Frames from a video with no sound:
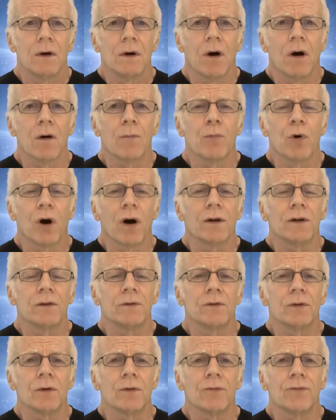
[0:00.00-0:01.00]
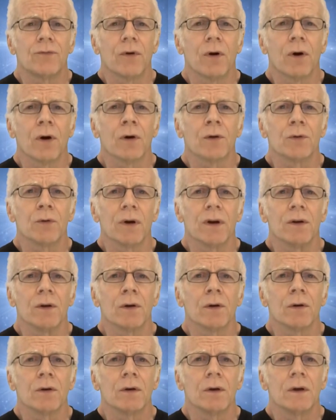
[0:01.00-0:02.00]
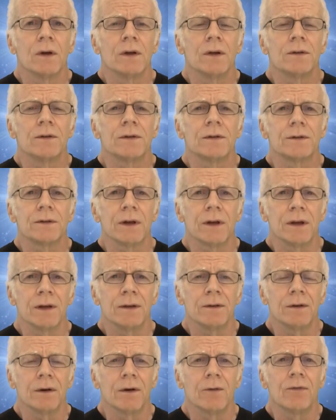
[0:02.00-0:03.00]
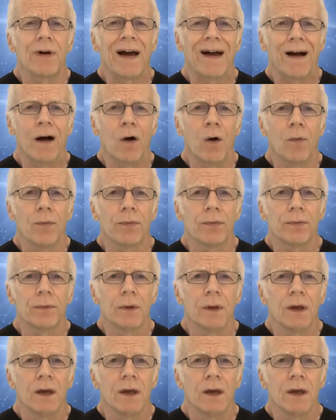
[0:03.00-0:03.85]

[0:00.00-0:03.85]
are brought into a far greater state of health.